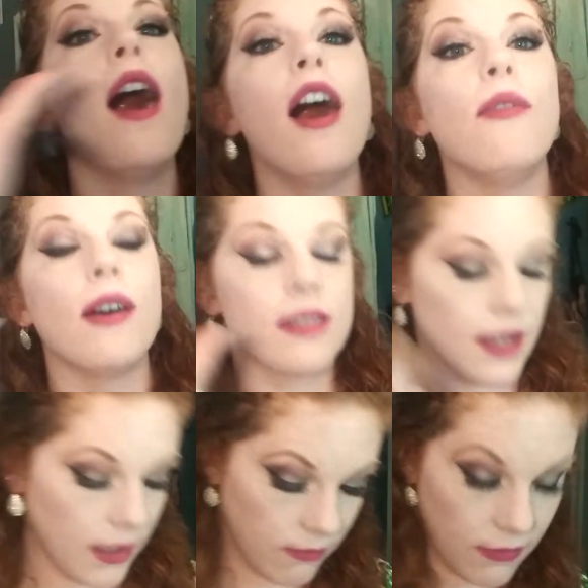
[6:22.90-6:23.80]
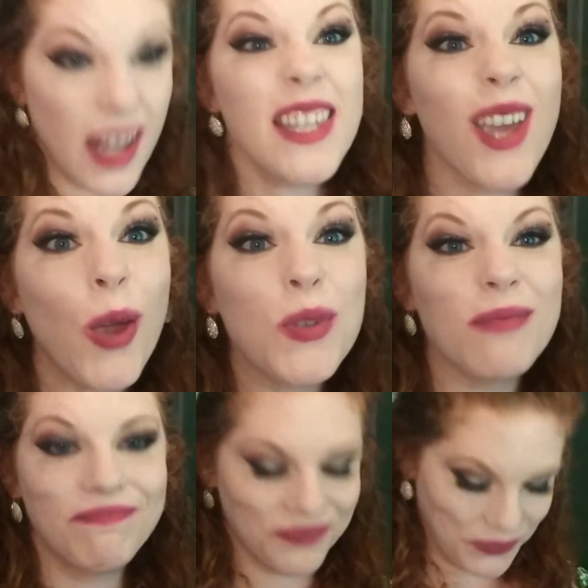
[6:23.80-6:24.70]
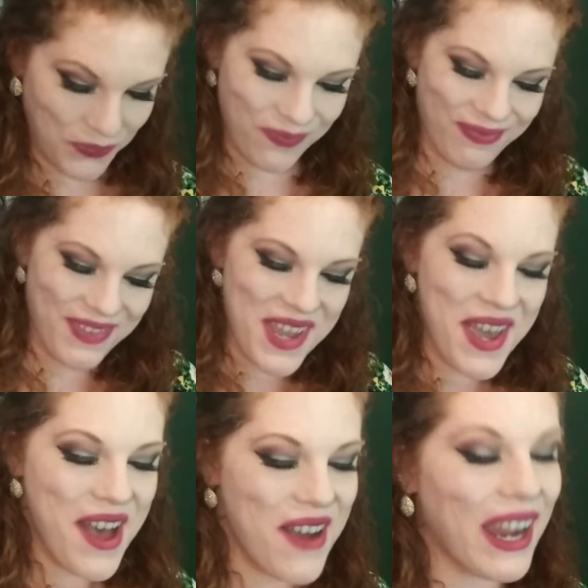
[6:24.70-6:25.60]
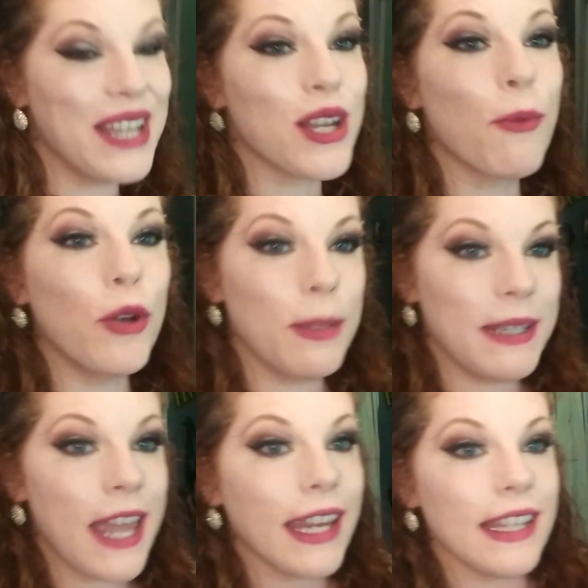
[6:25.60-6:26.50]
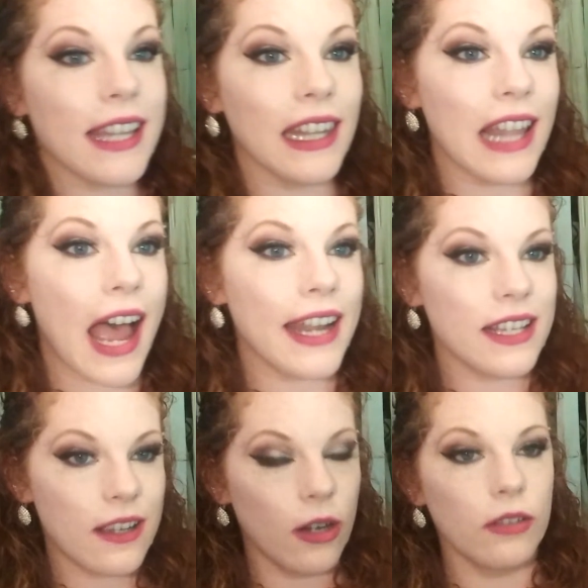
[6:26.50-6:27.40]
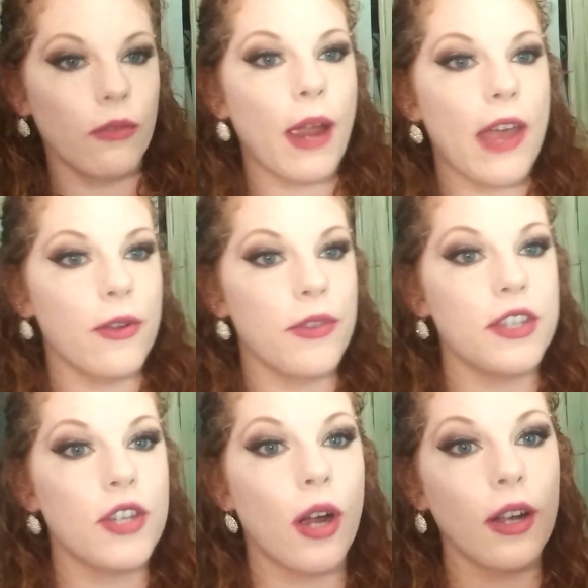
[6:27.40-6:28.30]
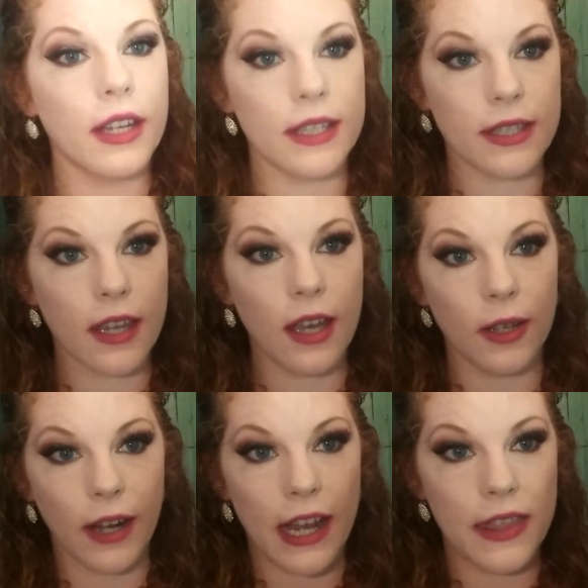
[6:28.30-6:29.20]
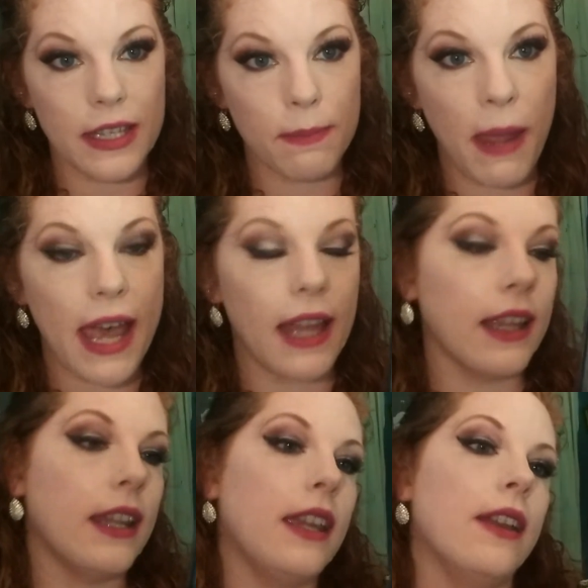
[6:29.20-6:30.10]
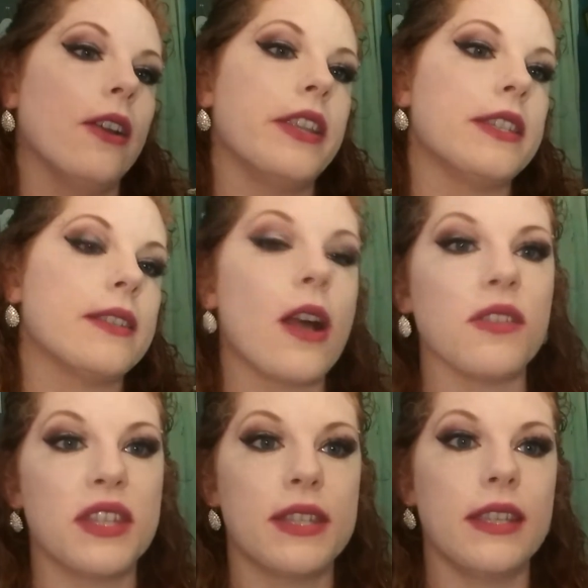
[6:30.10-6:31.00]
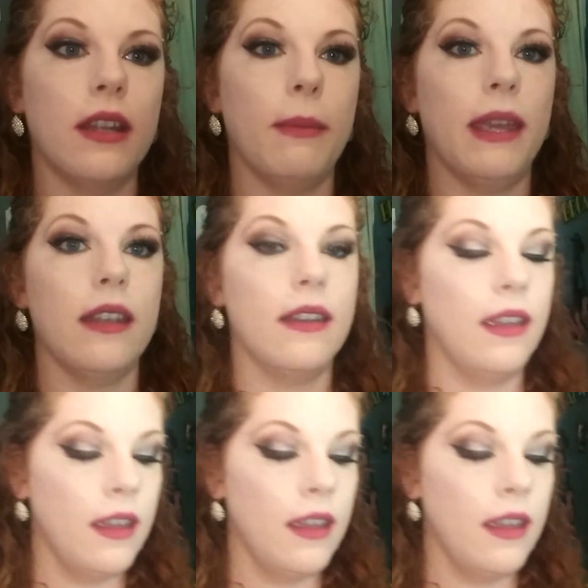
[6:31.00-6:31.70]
of all time. It's a goat. Okay, so I'm going to be taking the lightest, or rather the darkest color in this palette here. This is called Cinnamon.